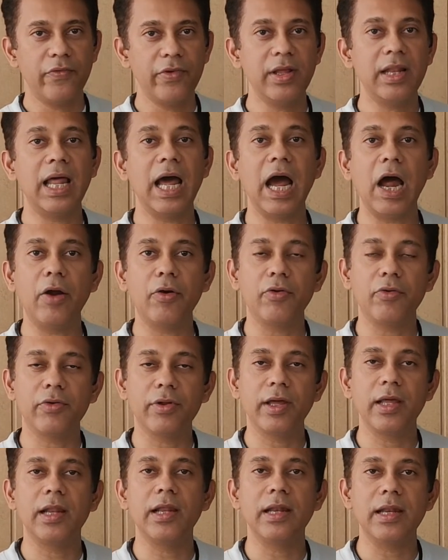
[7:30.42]
we'll have to
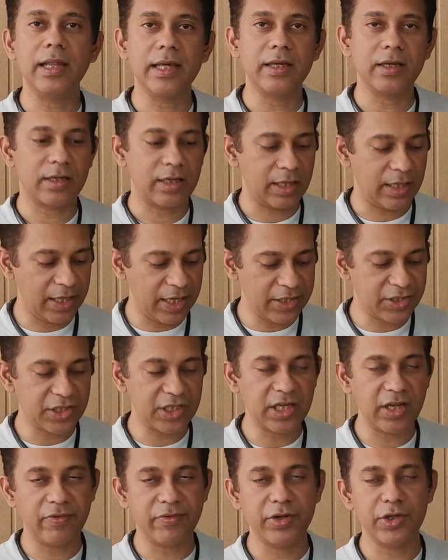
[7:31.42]
really link
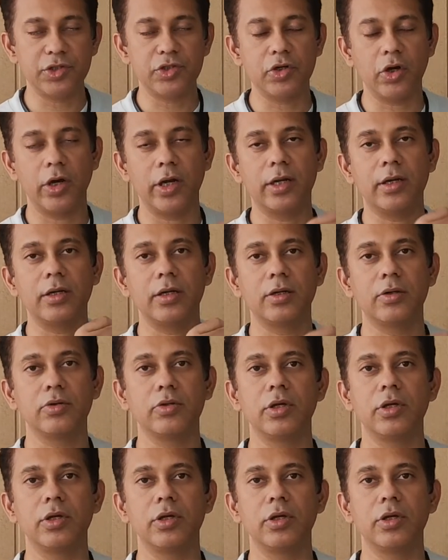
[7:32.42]
each and every joint